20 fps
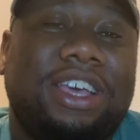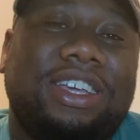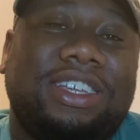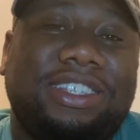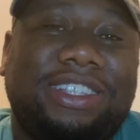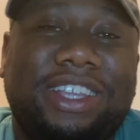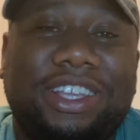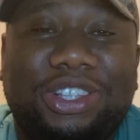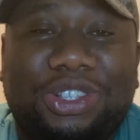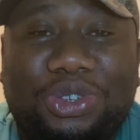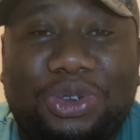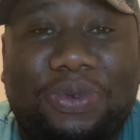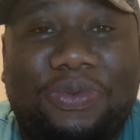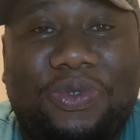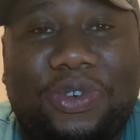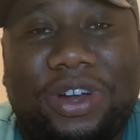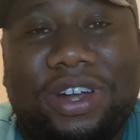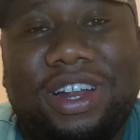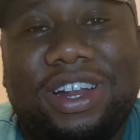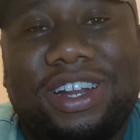Stay tuned
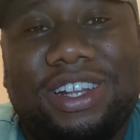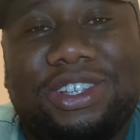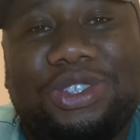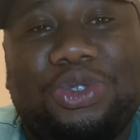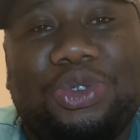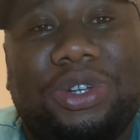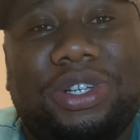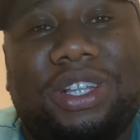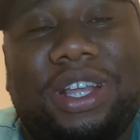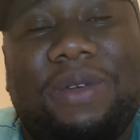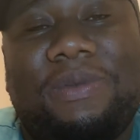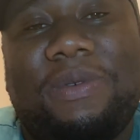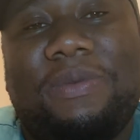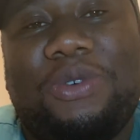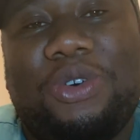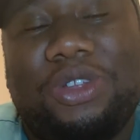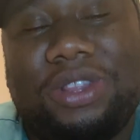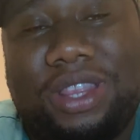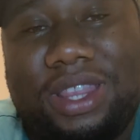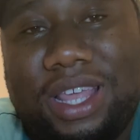for another story time
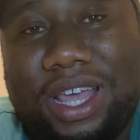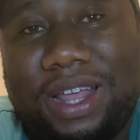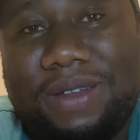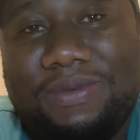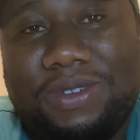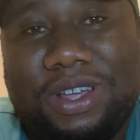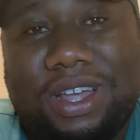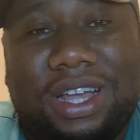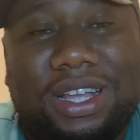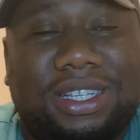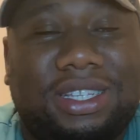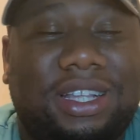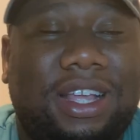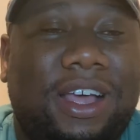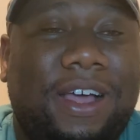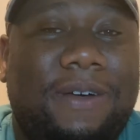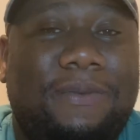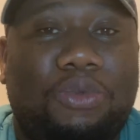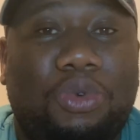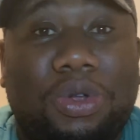about that, because
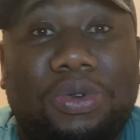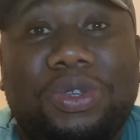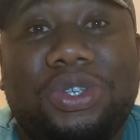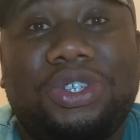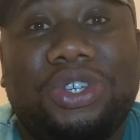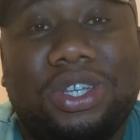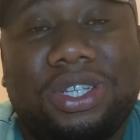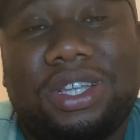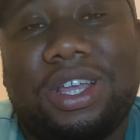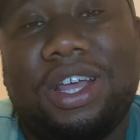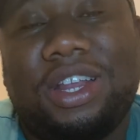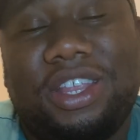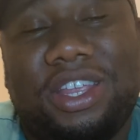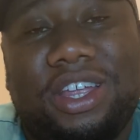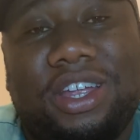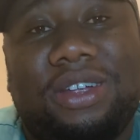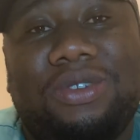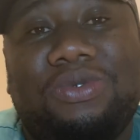when we just got here,